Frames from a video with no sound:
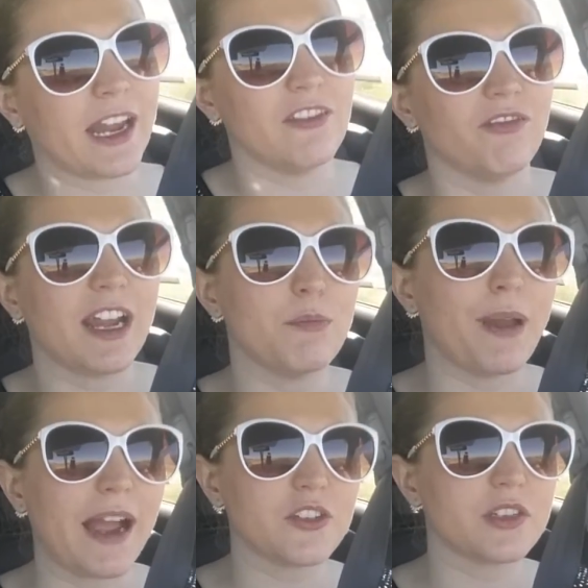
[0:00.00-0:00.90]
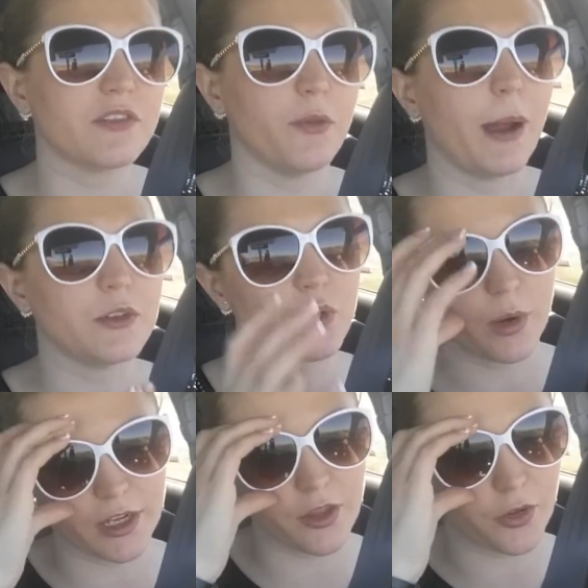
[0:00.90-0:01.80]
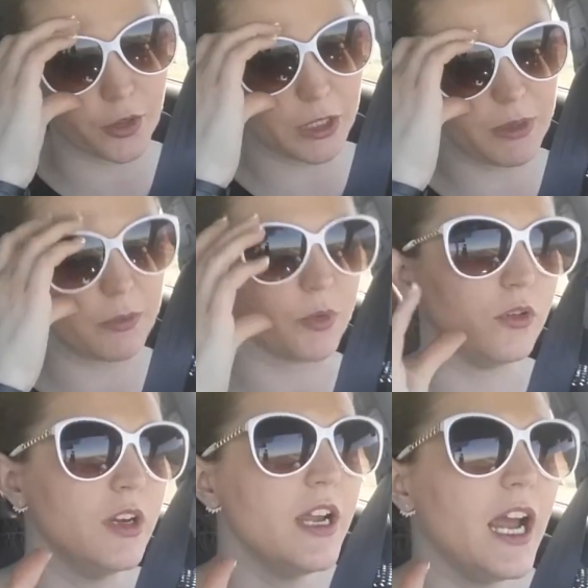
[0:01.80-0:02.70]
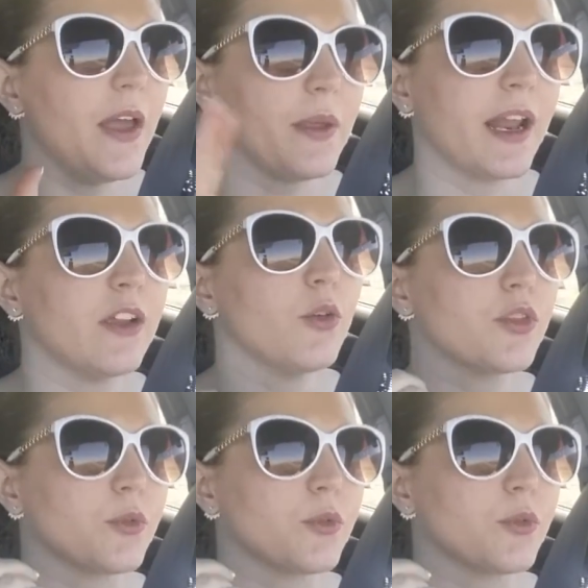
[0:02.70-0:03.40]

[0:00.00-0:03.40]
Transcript: I invite batches of about 20 to 30 people, and then I go